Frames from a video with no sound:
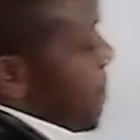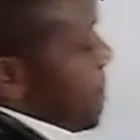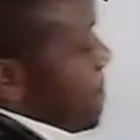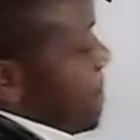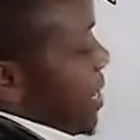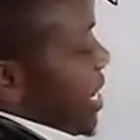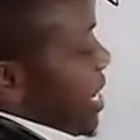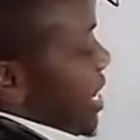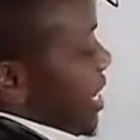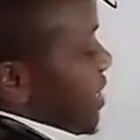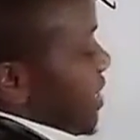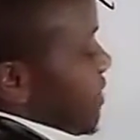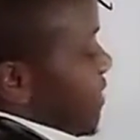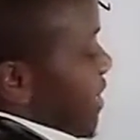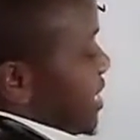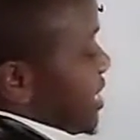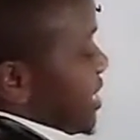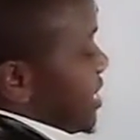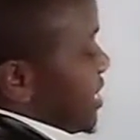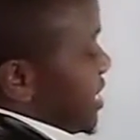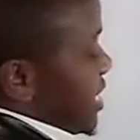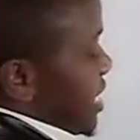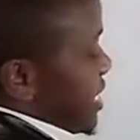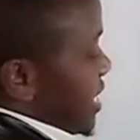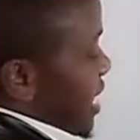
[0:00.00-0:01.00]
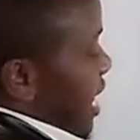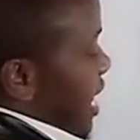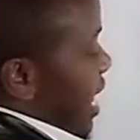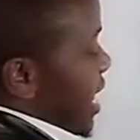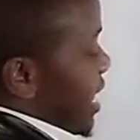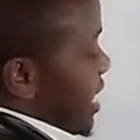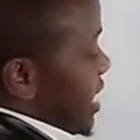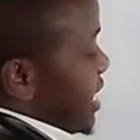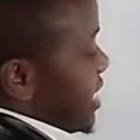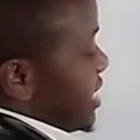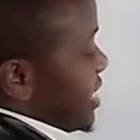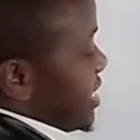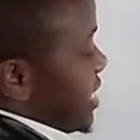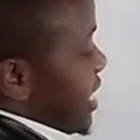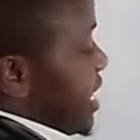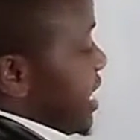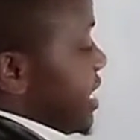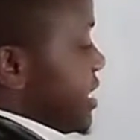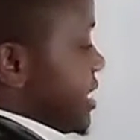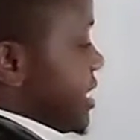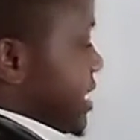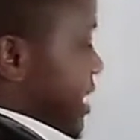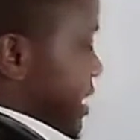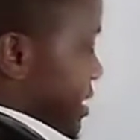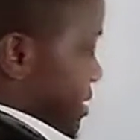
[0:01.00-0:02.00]
meaning that it has landed at
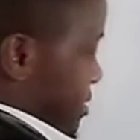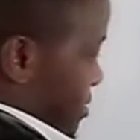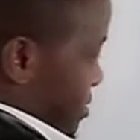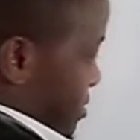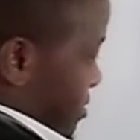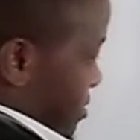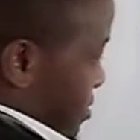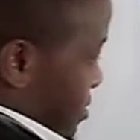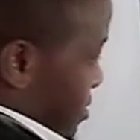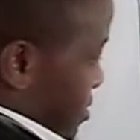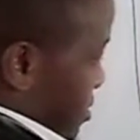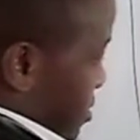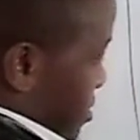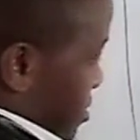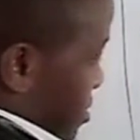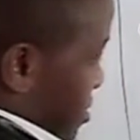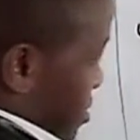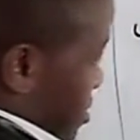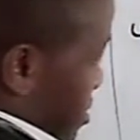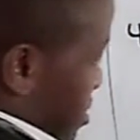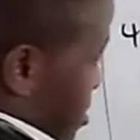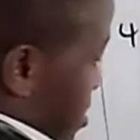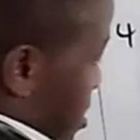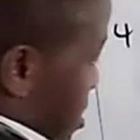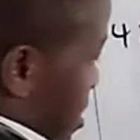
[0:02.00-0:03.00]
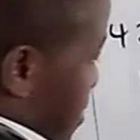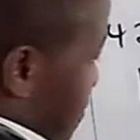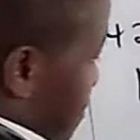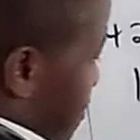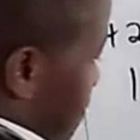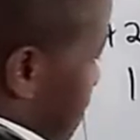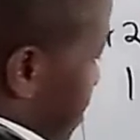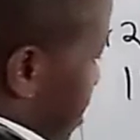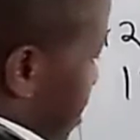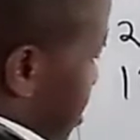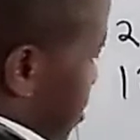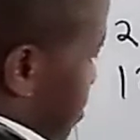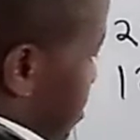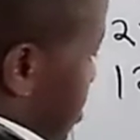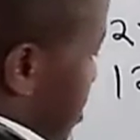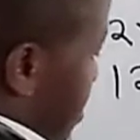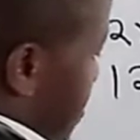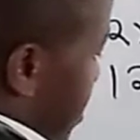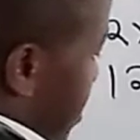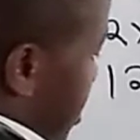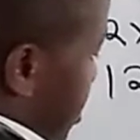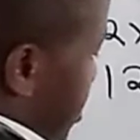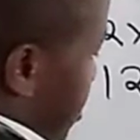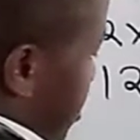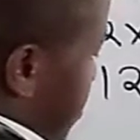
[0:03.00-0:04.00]
80. Therefore, final
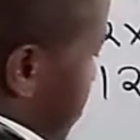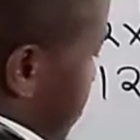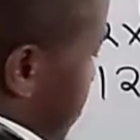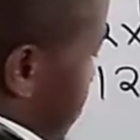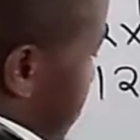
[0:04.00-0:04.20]
temperature